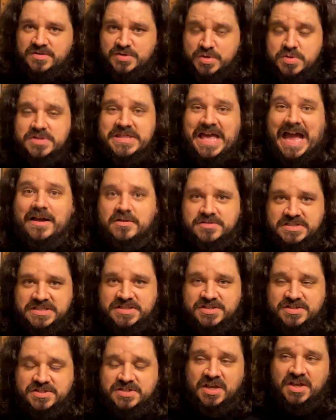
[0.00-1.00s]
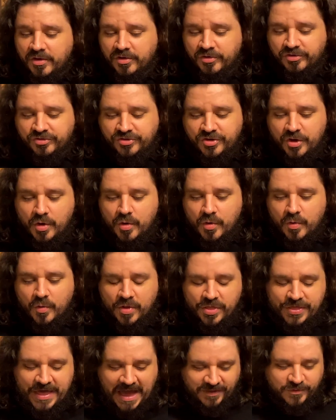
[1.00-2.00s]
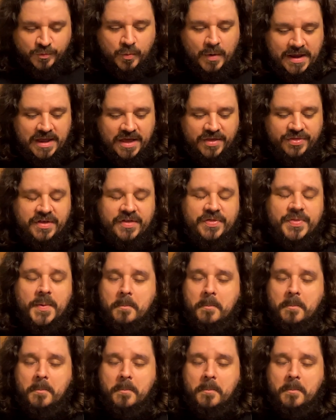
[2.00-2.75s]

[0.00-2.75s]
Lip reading: 2000s. So that's why I think the